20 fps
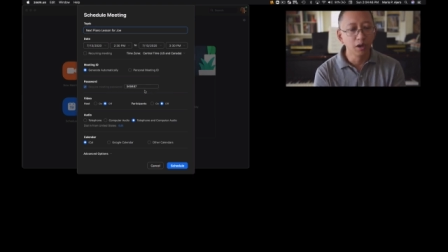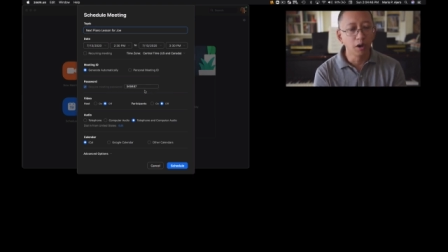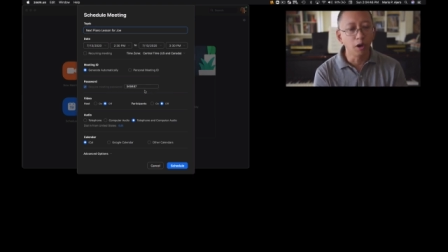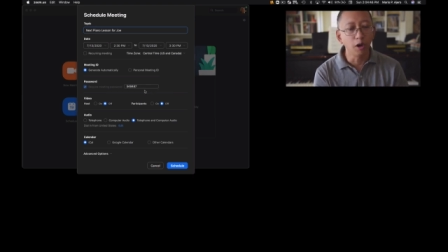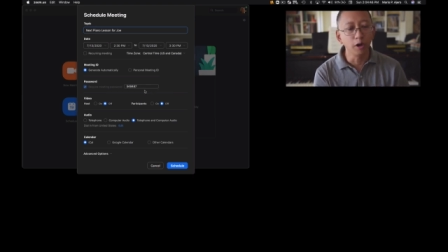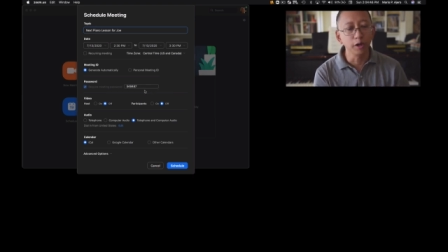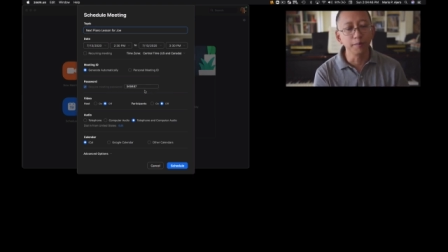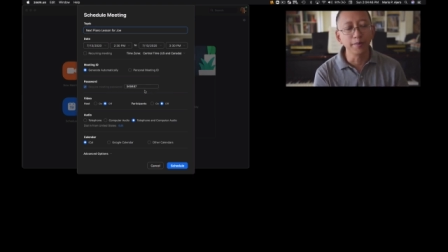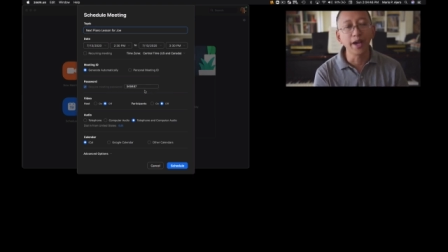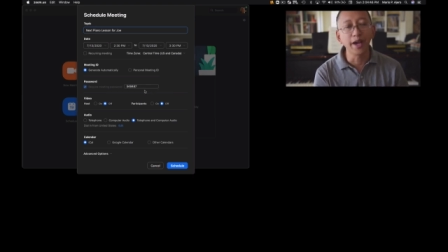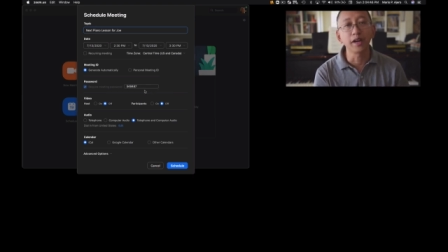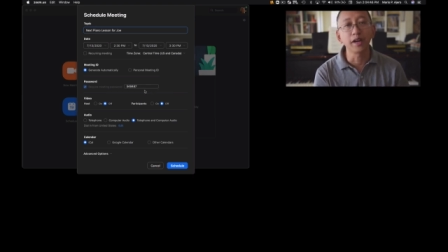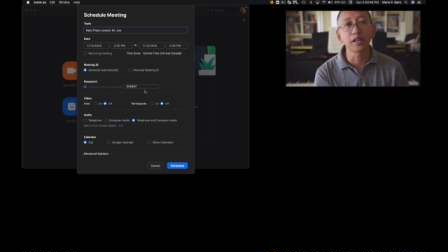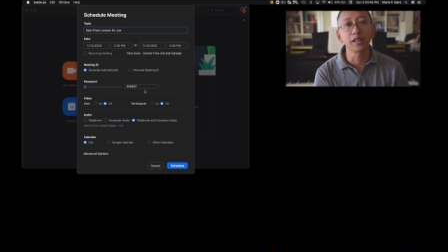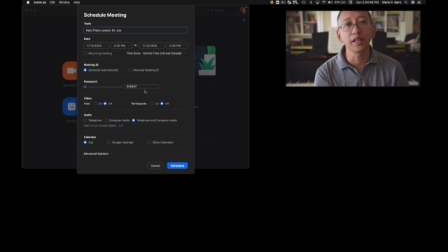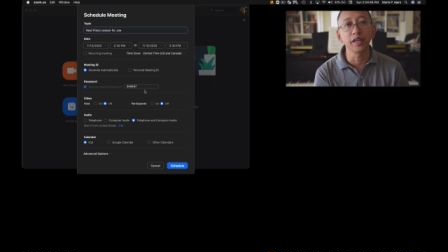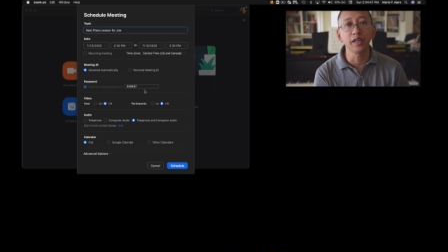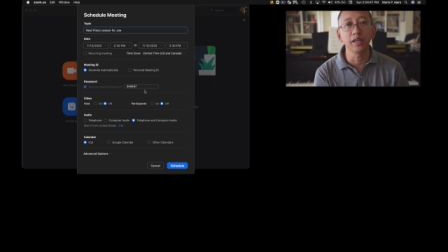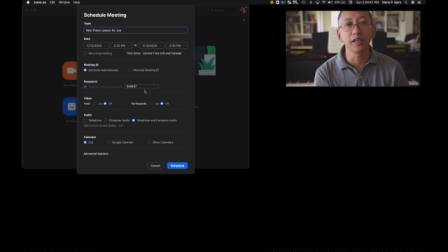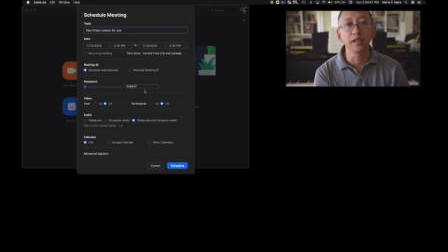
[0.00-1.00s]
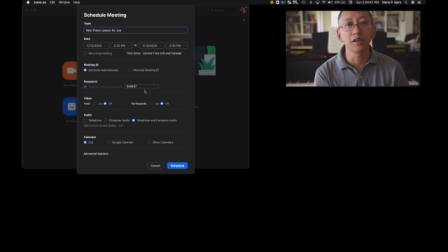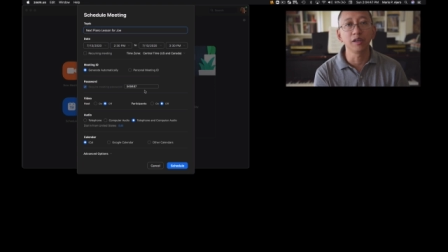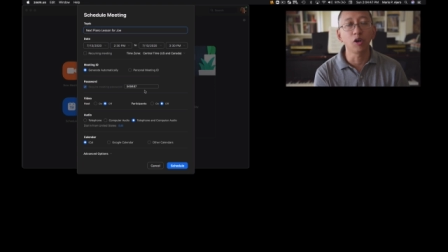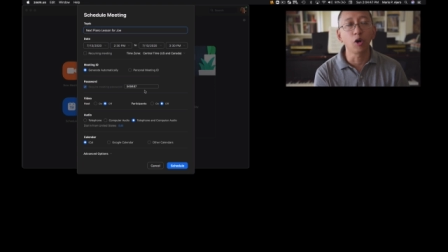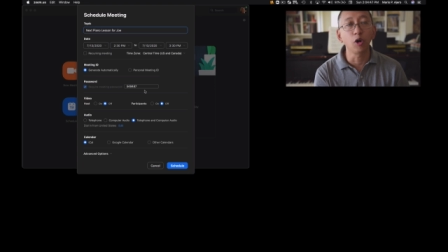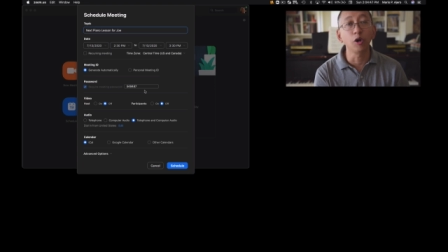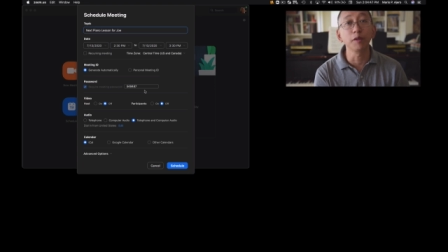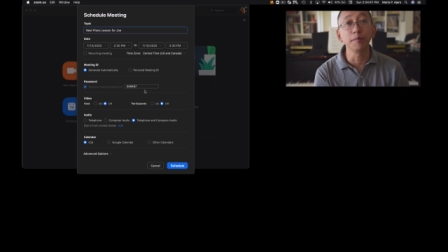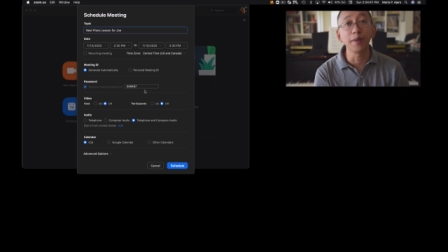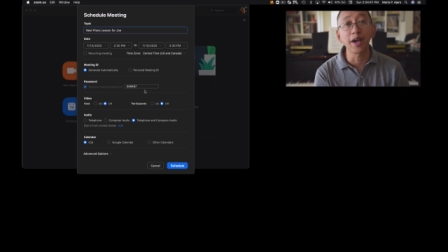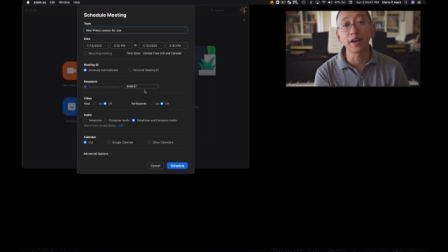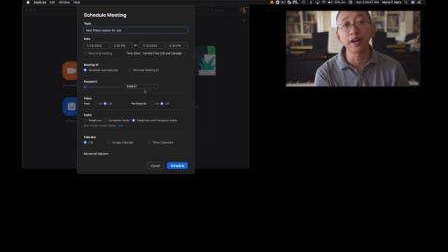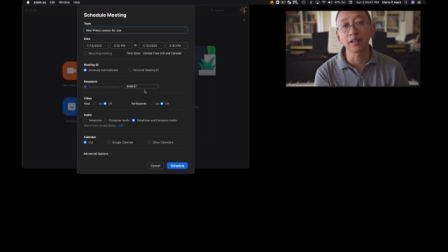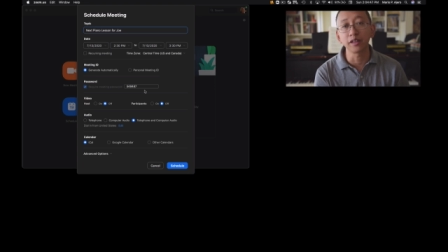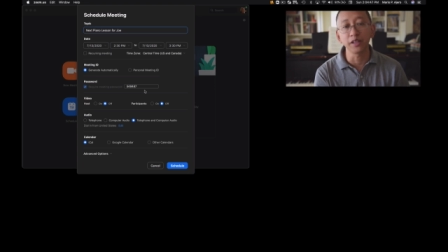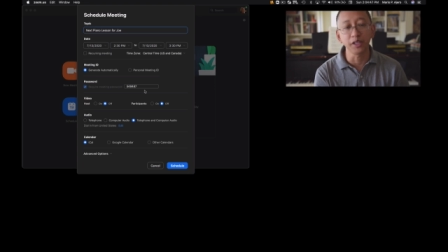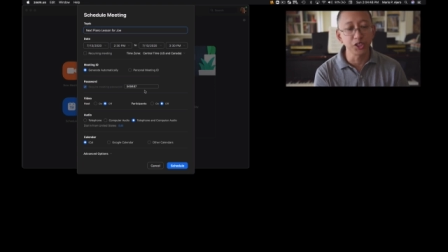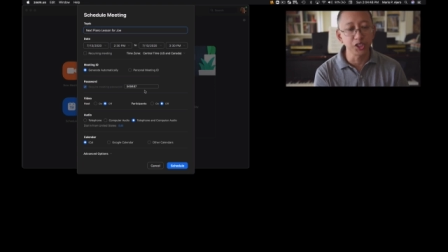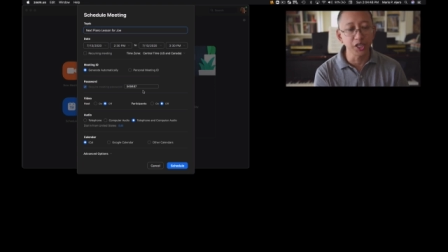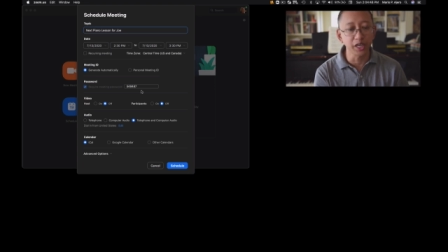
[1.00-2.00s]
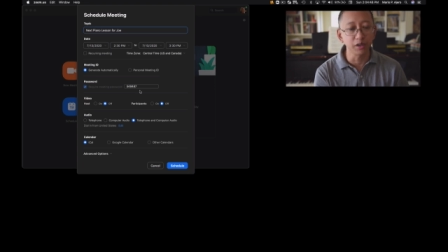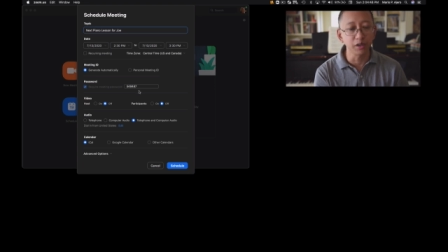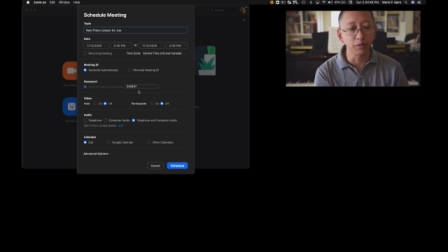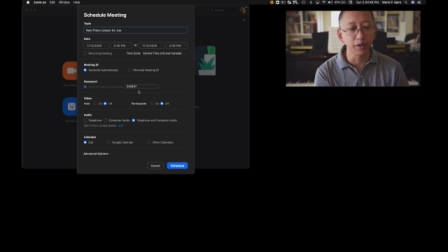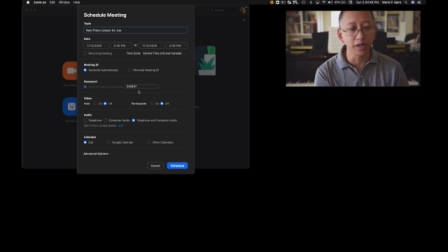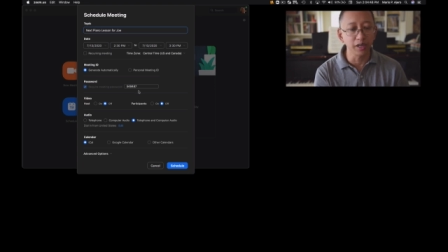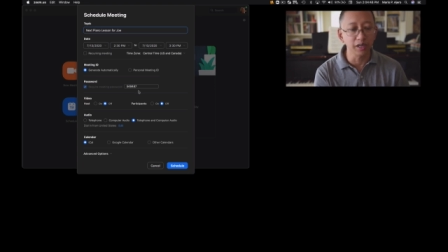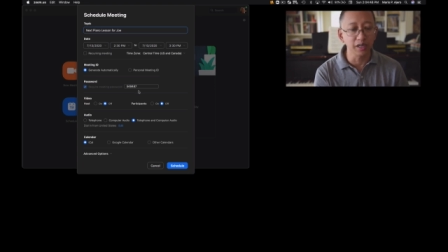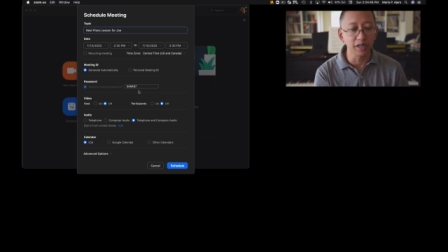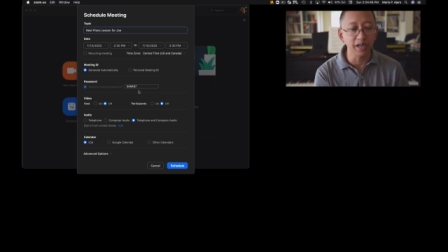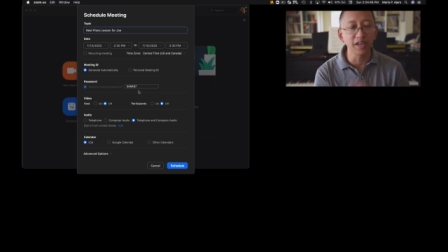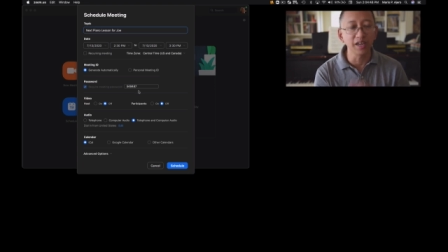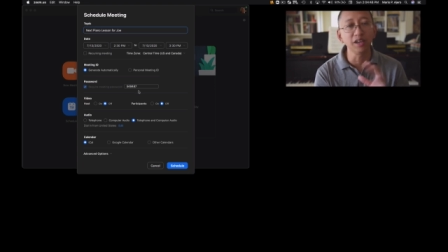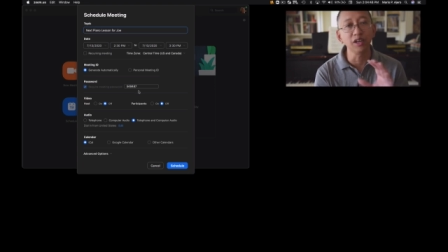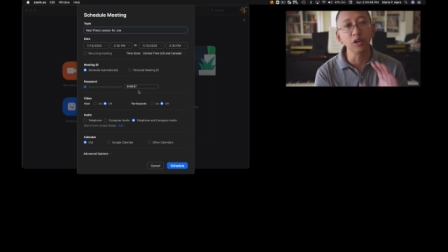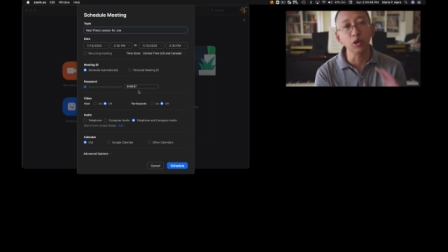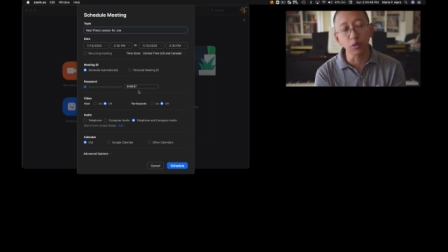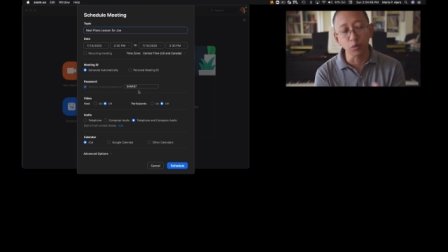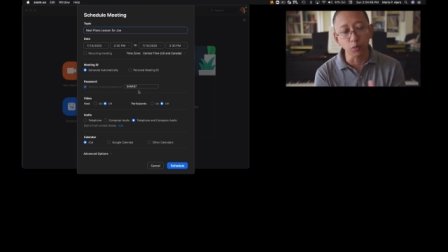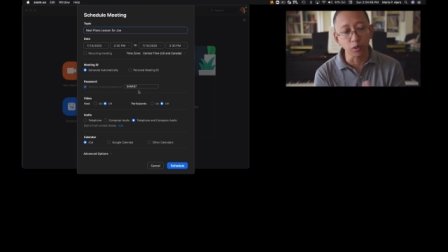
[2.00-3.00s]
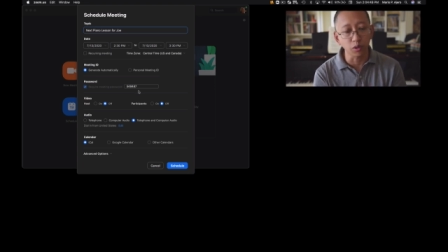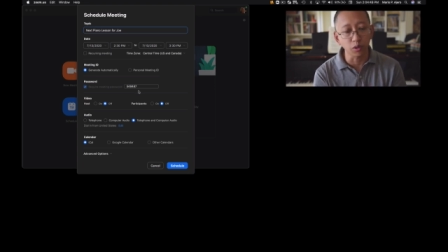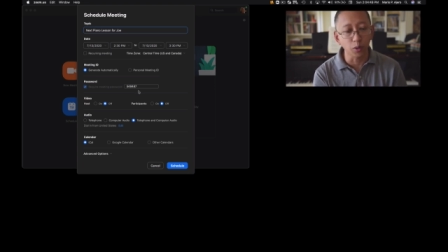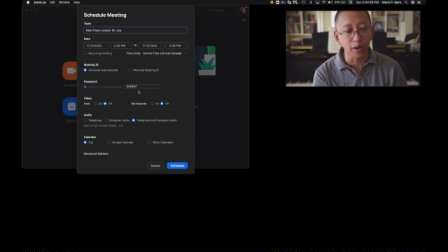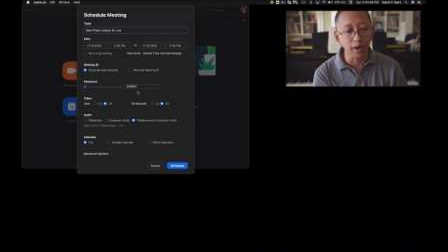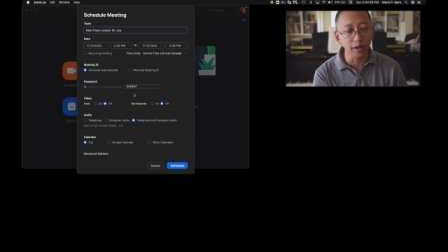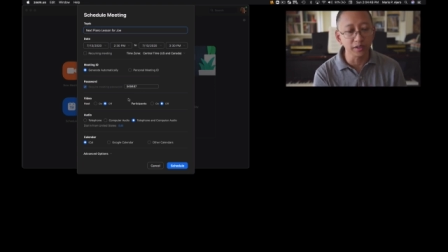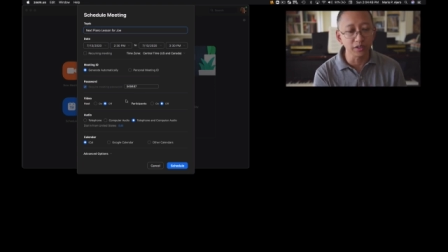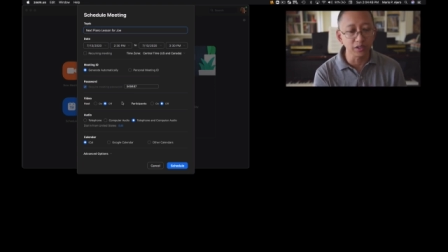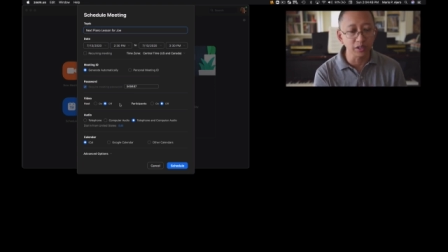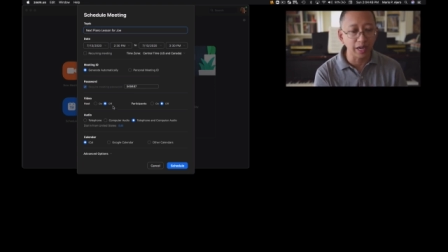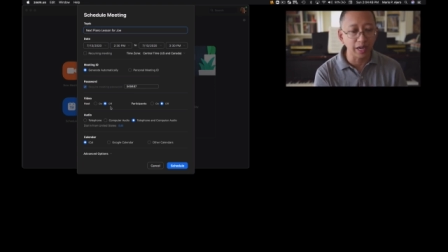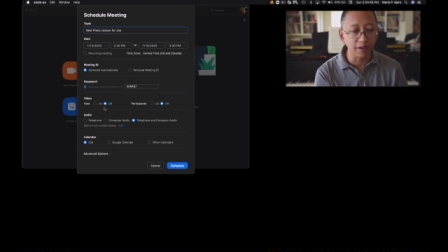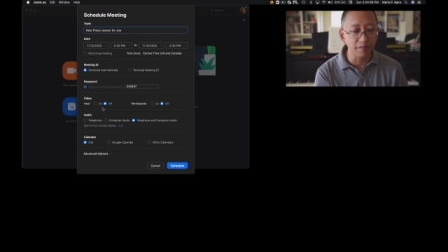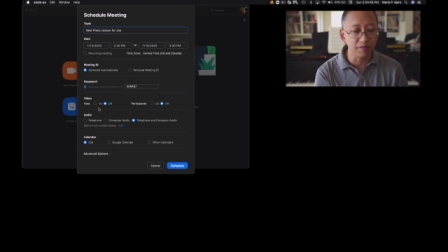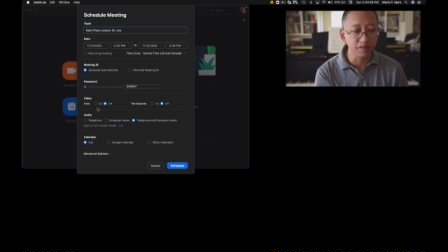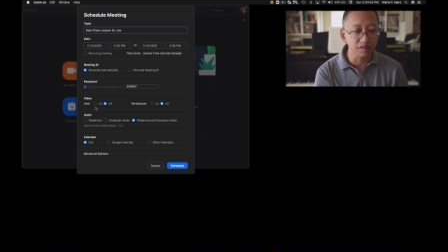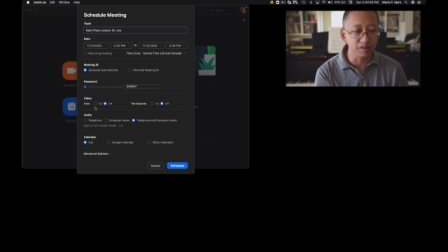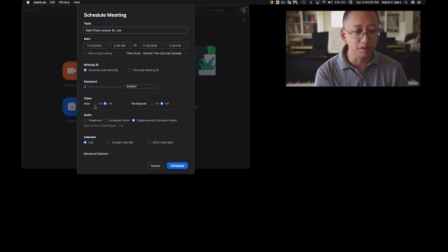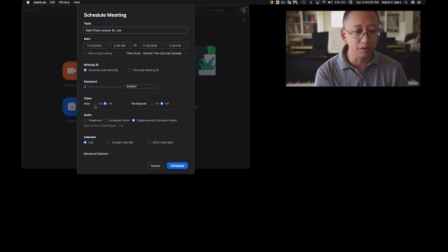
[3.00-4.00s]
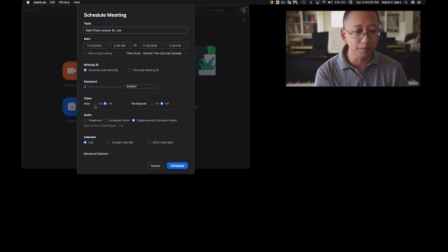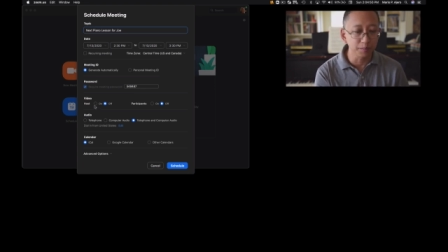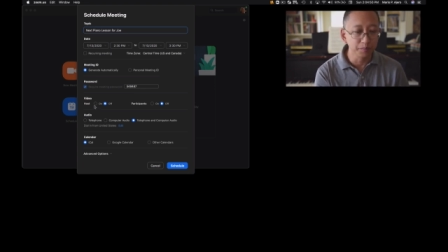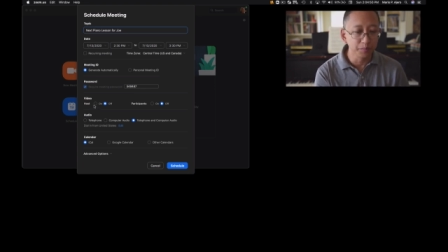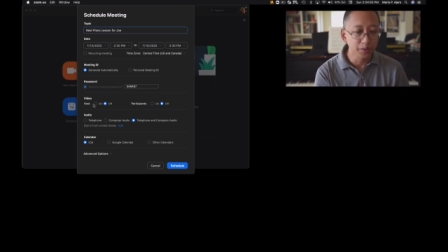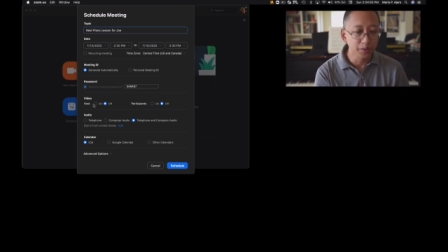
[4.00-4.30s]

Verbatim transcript: automatically automatically generated, and you're required to have so.